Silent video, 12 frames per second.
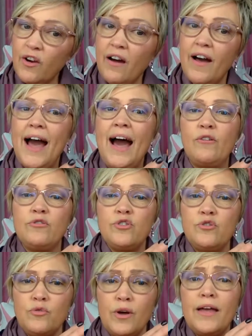out how
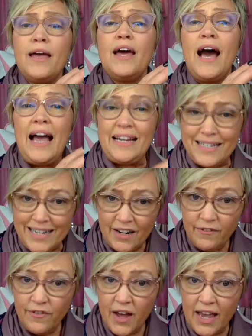to
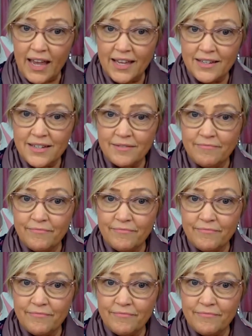identify it,